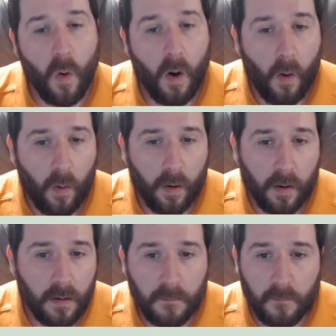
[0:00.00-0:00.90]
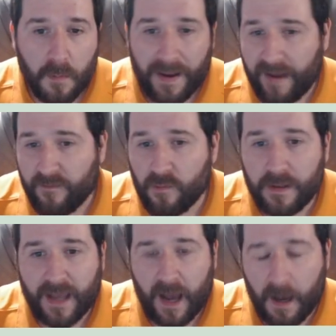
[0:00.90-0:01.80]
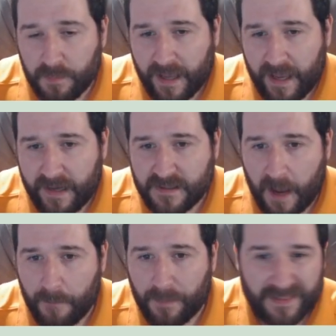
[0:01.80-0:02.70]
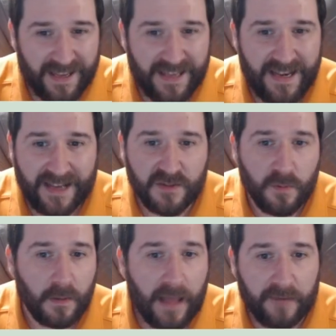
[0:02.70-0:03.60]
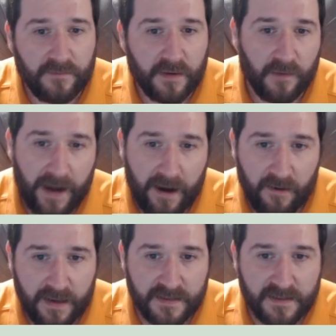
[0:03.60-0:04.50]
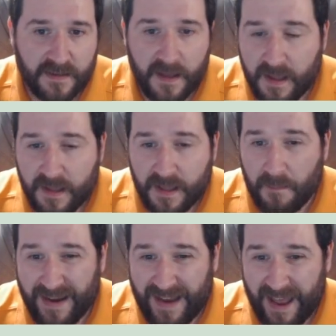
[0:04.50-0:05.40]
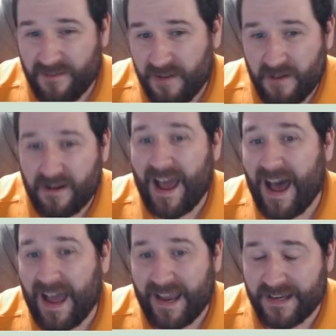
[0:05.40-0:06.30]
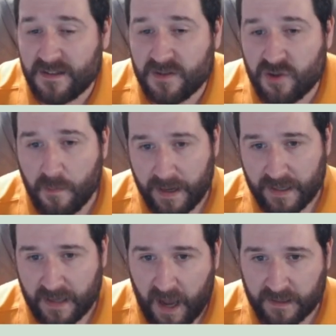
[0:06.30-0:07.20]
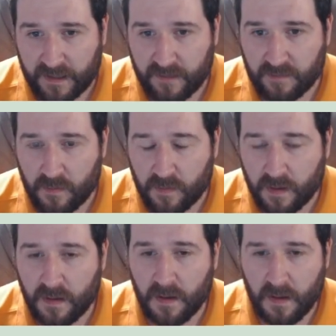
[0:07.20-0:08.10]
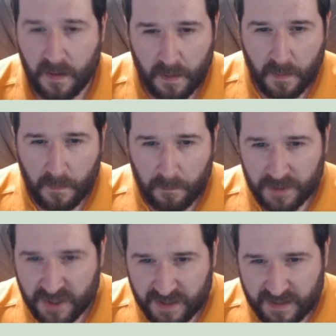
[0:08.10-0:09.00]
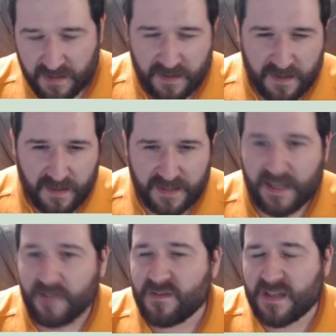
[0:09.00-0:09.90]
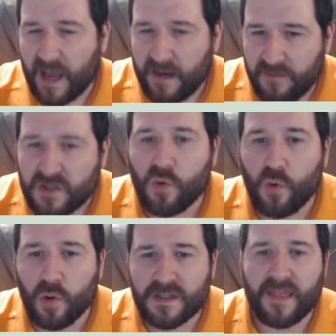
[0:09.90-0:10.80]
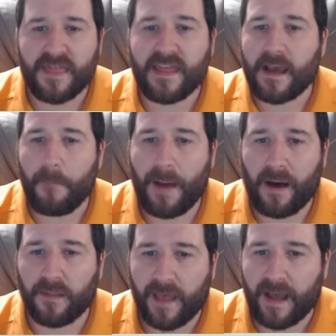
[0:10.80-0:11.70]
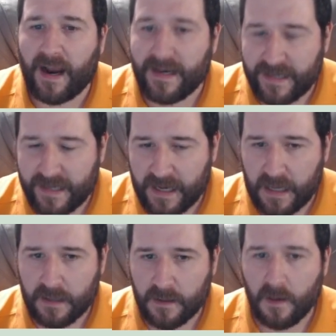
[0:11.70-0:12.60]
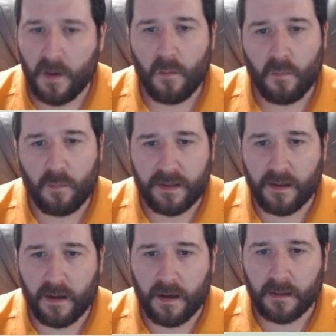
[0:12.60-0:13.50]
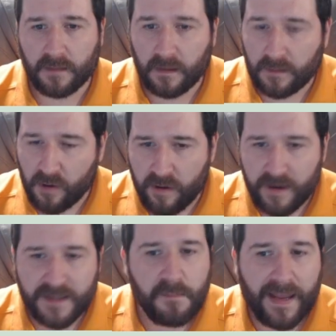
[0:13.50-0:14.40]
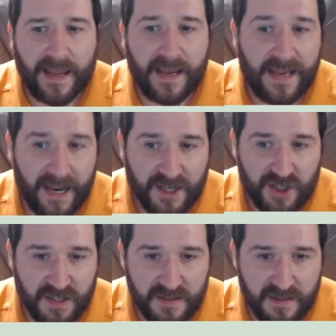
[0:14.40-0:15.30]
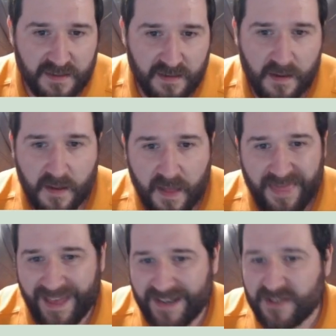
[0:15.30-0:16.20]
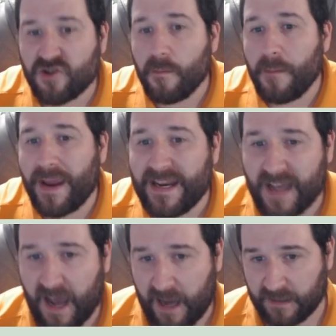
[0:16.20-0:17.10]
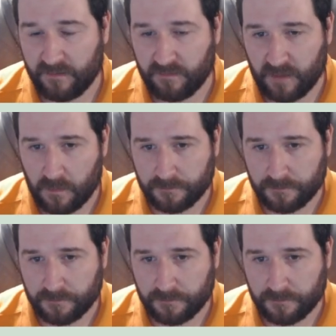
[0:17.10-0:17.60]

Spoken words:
Or we might have a really complicated topic that connects to a lot of different areas that might have a very high germane cognitive load. But this gives us kind of a tool to think about that idea when the learner is making connections. That is germane cognitive load.